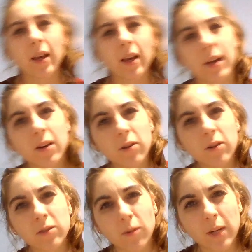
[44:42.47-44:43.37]
And
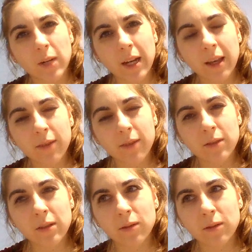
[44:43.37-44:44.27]
also, would I have
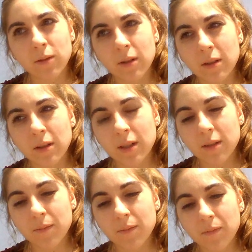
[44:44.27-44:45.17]
to,
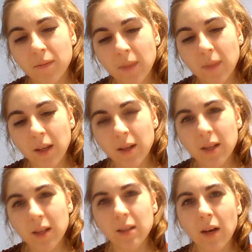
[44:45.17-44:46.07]

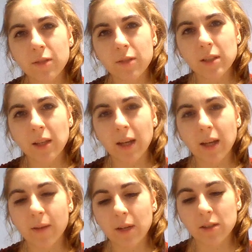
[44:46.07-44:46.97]
because obviously
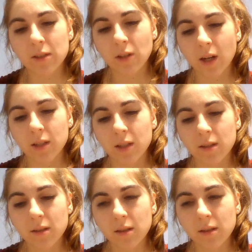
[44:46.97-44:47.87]
at restaurants,